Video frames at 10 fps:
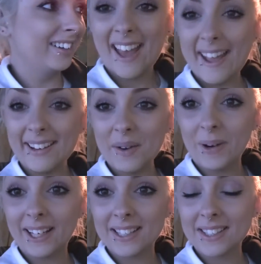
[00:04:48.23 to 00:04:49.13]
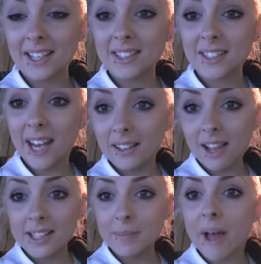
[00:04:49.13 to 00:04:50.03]
Anyways, his
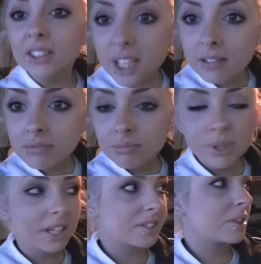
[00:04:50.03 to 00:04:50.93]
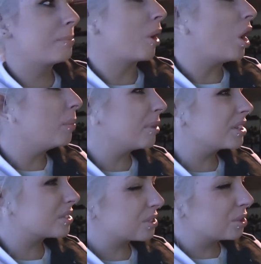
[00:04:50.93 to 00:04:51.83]
taillight's melted because the bulb
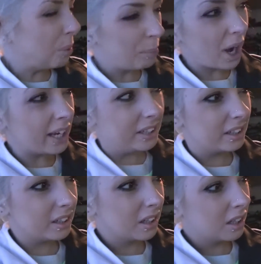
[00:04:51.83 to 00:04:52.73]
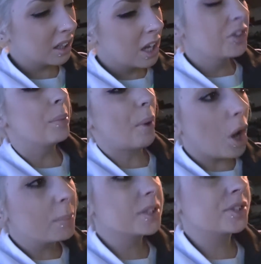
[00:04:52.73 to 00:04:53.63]
is too bright. The
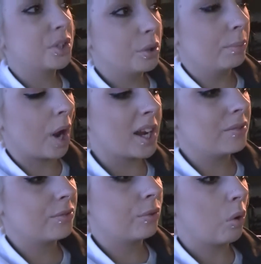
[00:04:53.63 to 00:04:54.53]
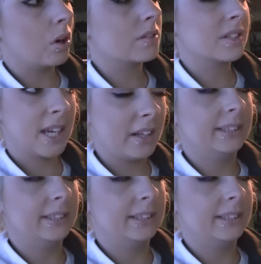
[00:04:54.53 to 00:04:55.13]
bulb is too bright for the taillight.